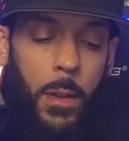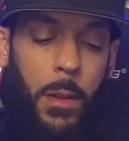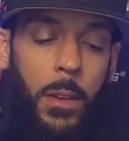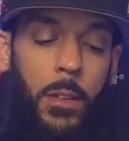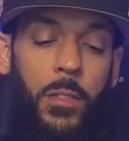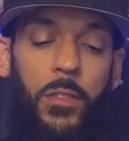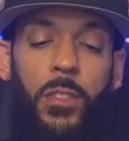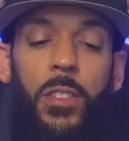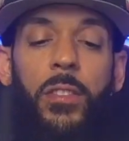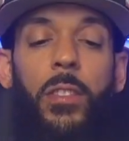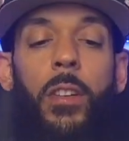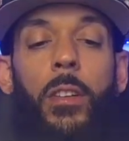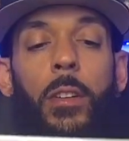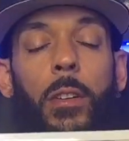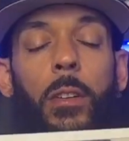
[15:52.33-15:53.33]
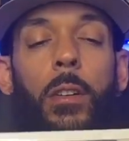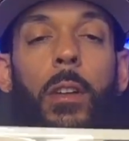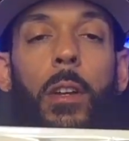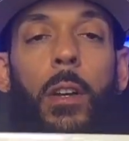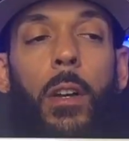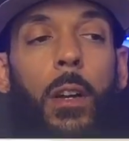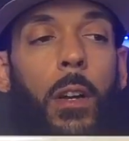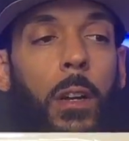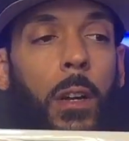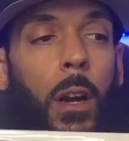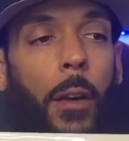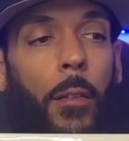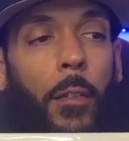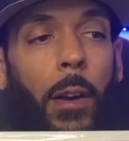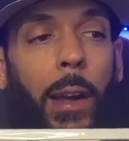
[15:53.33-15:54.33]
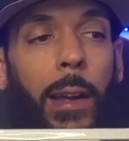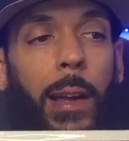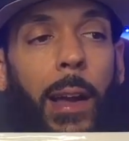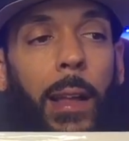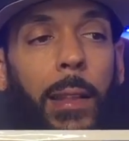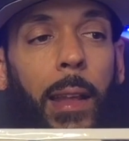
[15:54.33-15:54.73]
here's just another cover I got